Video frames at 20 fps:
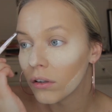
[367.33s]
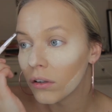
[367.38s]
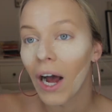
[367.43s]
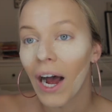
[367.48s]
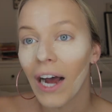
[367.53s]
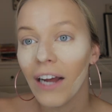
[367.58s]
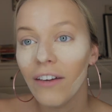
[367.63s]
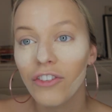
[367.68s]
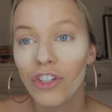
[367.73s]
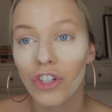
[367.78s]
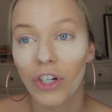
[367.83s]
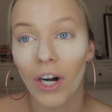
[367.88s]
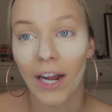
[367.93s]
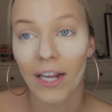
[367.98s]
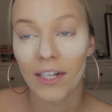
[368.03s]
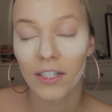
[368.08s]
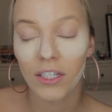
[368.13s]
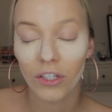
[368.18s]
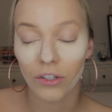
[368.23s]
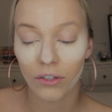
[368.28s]
I've
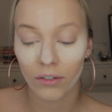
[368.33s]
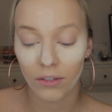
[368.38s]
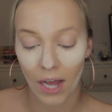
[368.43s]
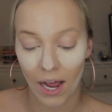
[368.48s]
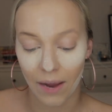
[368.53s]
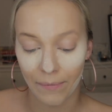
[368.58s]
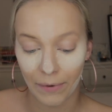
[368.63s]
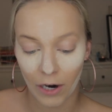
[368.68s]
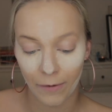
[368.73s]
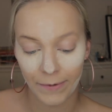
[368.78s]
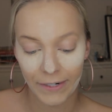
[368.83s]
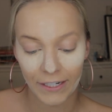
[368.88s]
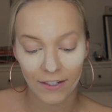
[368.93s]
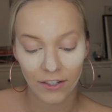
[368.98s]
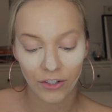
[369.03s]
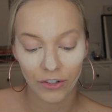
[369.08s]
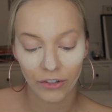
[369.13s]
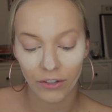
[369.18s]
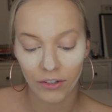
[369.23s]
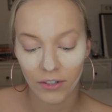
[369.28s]
tried to use eyebrow
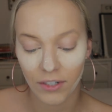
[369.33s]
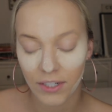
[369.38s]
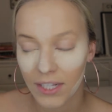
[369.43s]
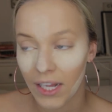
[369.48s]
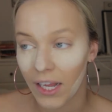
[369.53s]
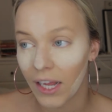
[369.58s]
pencils,